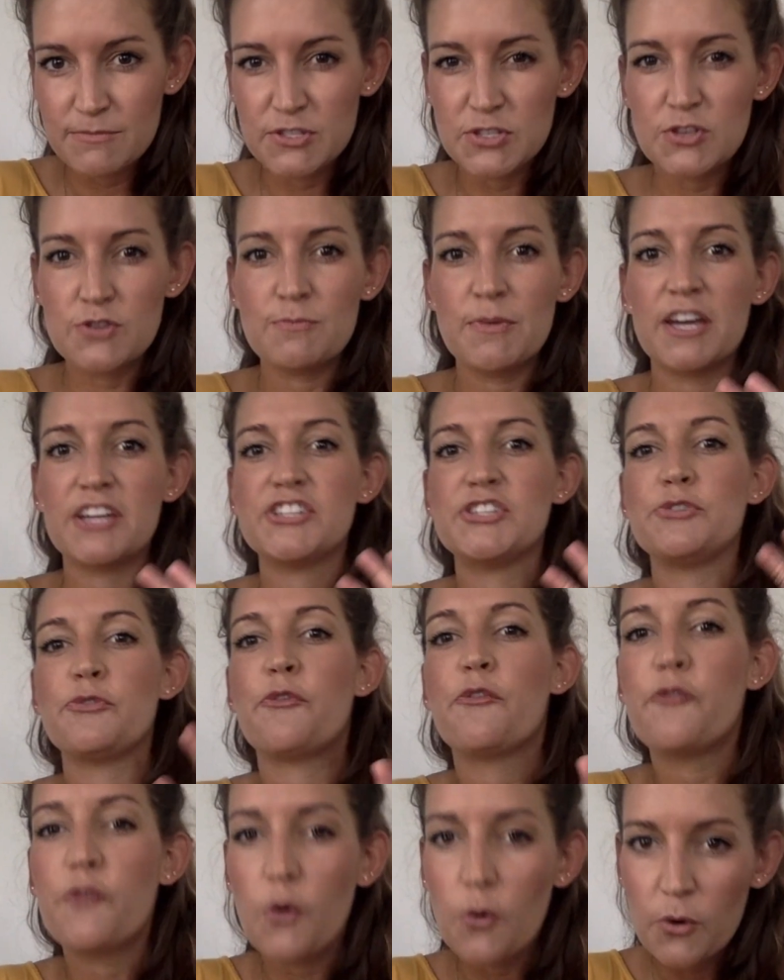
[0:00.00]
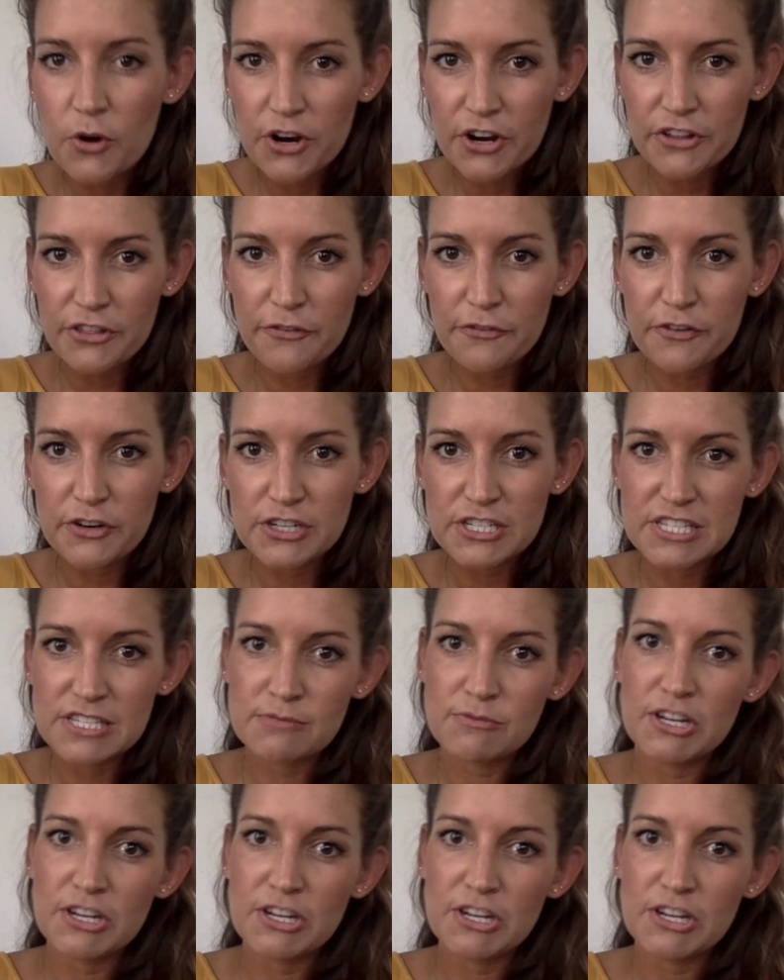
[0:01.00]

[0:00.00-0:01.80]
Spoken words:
So you might do 4 the first